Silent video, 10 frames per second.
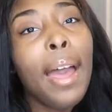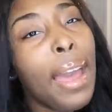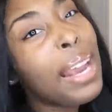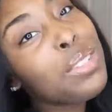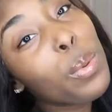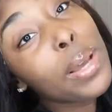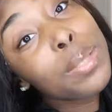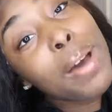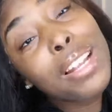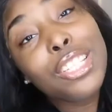Hey guys, welcome
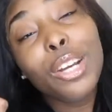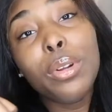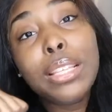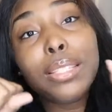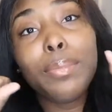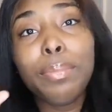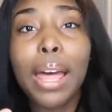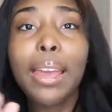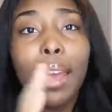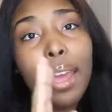to my channel. It's the
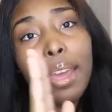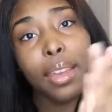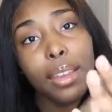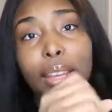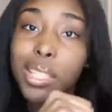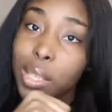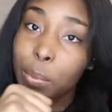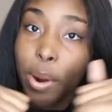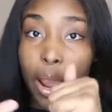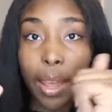Black A, it's the
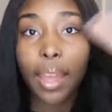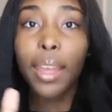Brat,